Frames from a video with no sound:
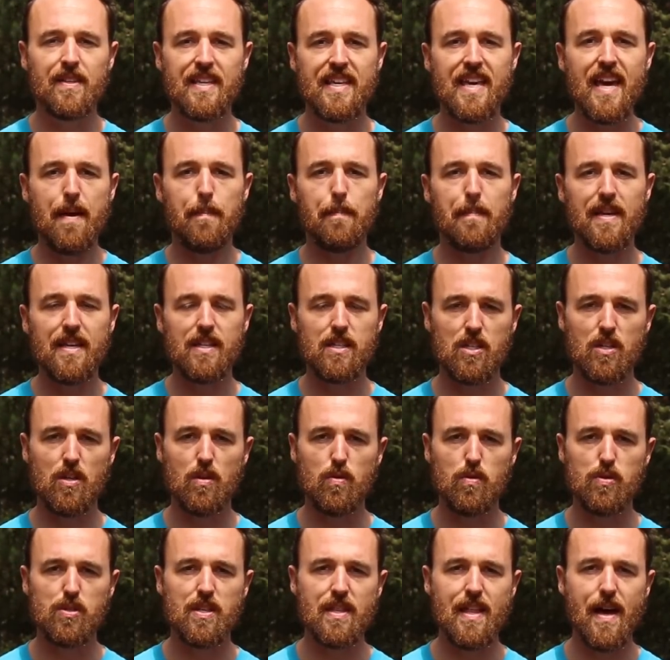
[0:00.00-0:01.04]
get me
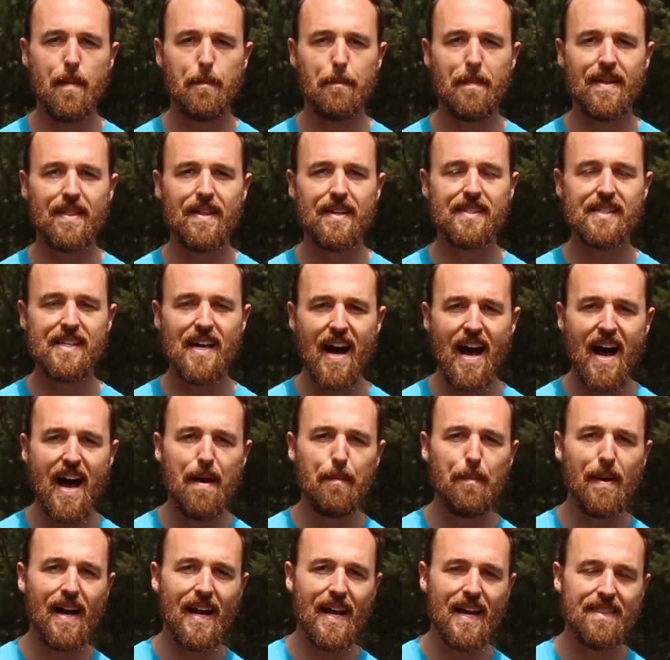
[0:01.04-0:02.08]
to so that by the
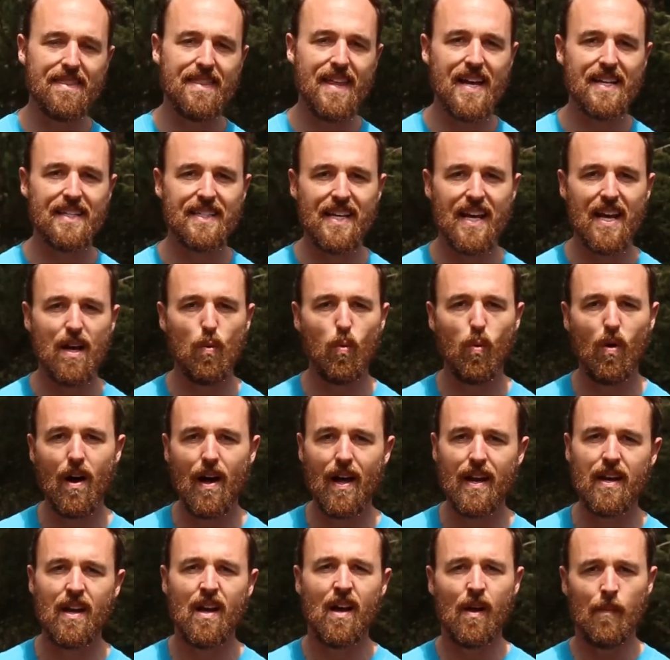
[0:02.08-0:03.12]
time I hit that day
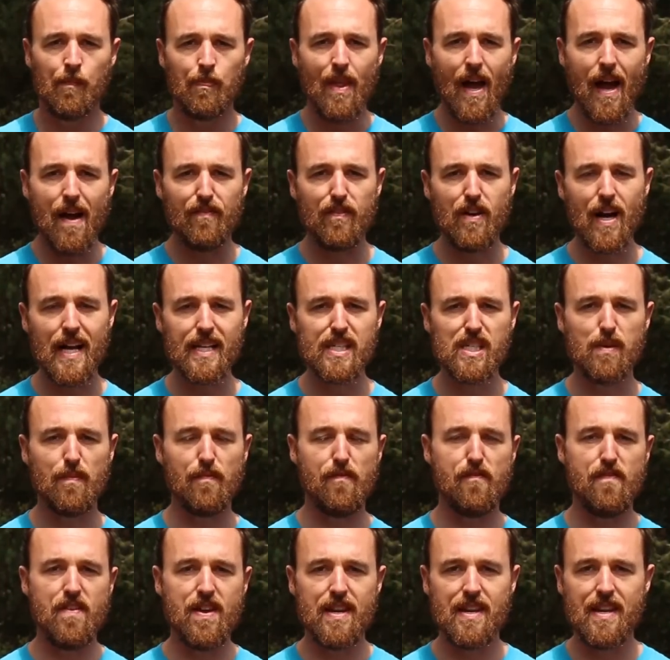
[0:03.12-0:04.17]
one, I've got some
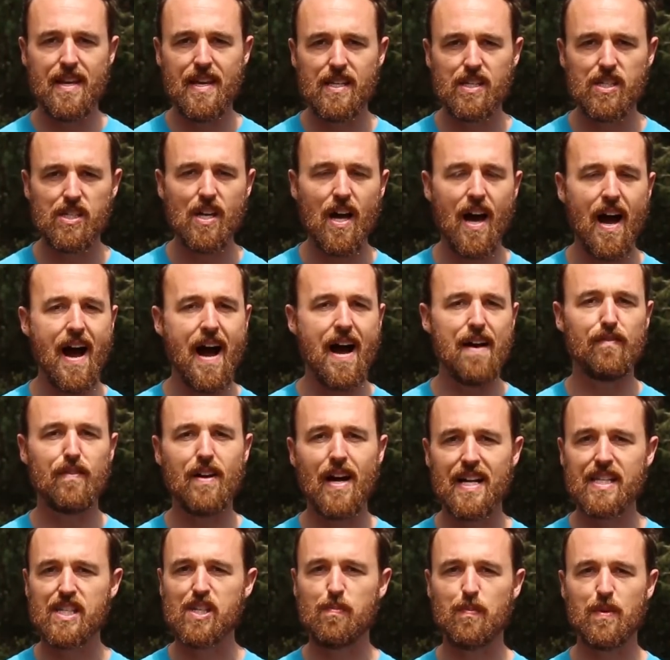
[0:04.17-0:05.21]
fitness, I've
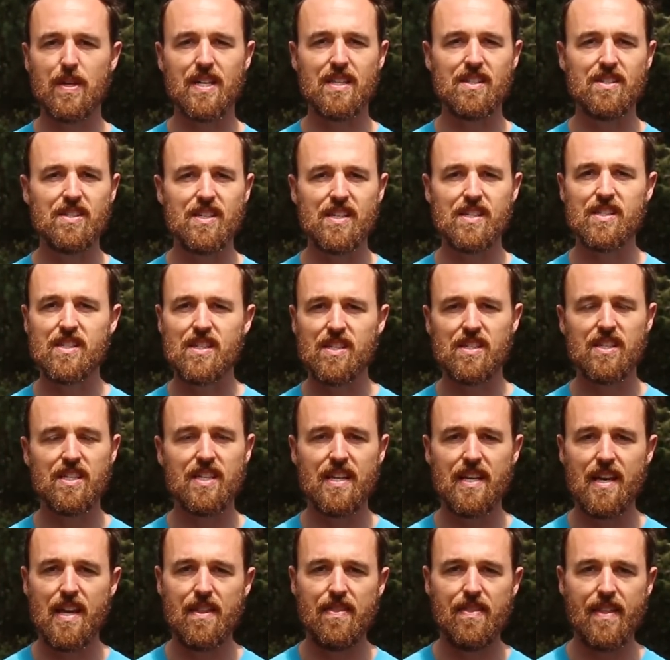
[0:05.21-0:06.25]
got some
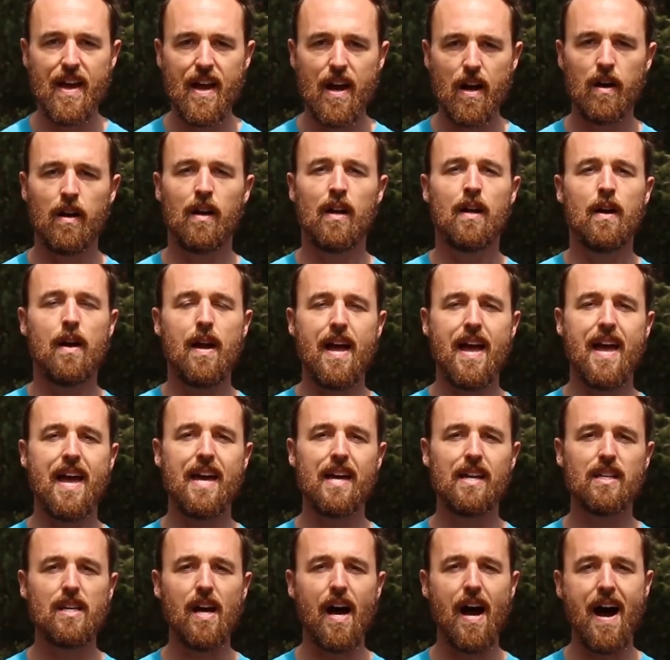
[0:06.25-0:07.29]
consistency in there,
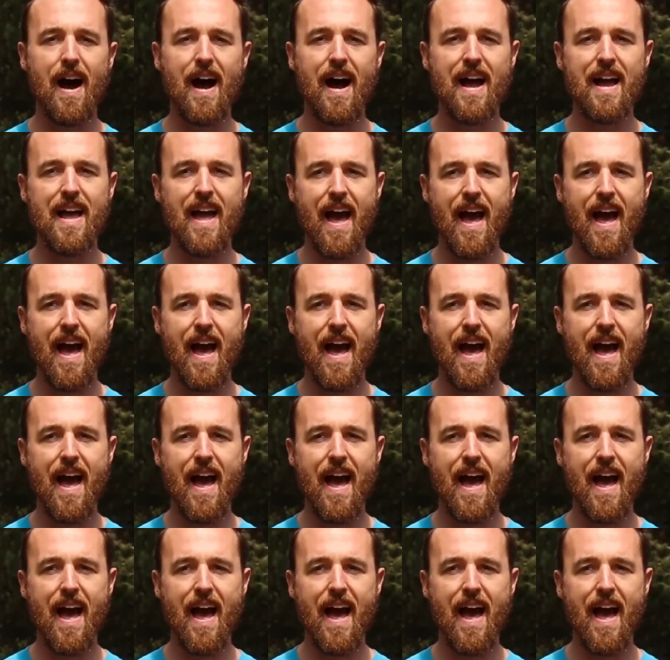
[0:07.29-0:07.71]
and I